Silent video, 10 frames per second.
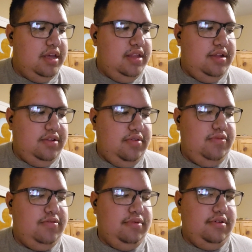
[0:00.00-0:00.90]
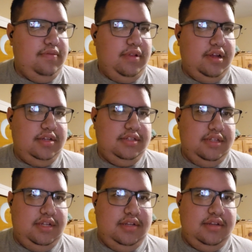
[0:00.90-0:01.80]
And then two more boring vlogs,
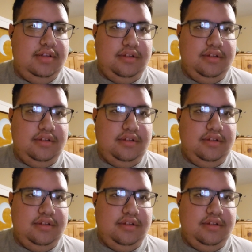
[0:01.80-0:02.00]
and then